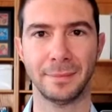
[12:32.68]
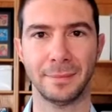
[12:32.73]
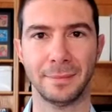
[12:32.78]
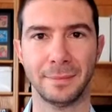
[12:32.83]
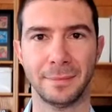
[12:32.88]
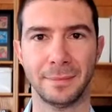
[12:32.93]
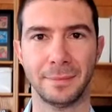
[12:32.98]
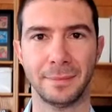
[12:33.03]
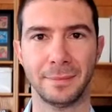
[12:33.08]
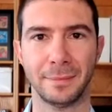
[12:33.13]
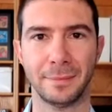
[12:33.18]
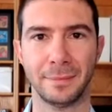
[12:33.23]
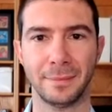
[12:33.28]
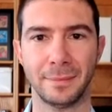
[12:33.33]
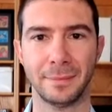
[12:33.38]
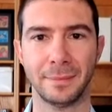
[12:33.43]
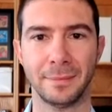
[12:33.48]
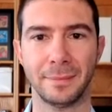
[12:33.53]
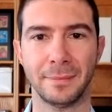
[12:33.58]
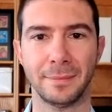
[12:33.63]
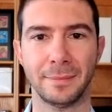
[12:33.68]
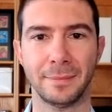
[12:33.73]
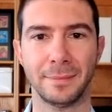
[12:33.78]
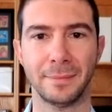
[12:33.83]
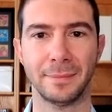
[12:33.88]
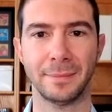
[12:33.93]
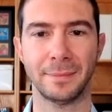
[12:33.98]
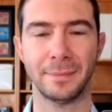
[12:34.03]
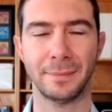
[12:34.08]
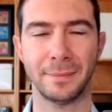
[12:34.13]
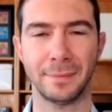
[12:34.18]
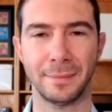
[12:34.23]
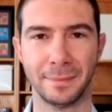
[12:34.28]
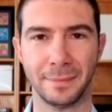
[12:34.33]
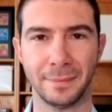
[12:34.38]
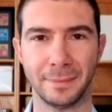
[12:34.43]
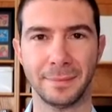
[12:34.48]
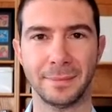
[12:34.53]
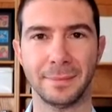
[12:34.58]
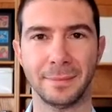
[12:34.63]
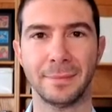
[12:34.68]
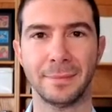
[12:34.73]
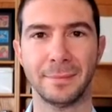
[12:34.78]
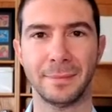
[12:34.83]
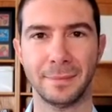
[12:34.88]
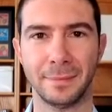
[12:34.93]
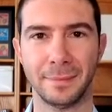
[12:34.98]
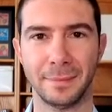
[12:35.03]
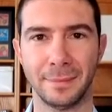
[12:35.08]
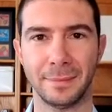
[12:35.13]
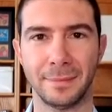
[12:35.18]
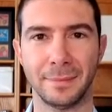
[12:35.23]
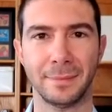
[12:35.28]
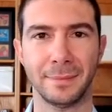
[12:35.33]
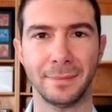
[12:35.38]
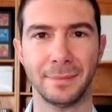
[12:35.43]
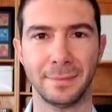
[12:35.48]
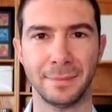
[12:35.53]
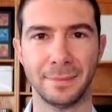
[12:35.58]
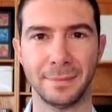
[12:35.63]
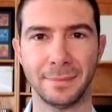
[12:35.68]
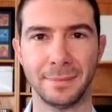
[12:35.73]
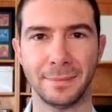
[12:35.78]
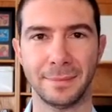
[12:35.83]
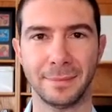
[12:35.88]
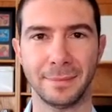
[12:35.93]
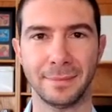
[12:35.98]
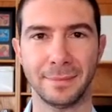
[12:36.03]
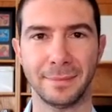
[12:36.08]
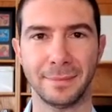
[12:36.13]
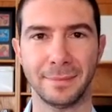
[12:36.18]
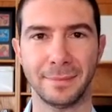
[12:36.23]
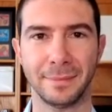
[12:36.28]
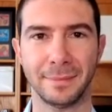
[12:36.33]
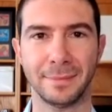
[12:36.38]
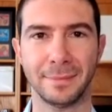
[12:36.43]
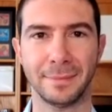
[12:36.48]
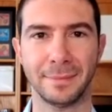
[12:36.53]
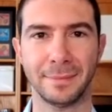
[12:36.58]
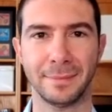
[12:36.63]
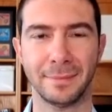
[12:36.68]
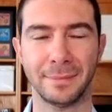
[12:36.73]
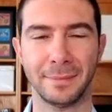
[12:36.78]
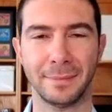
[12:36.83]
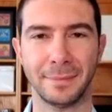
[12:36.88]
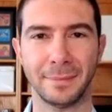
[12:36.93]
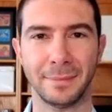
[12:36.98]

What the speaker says: [no speech]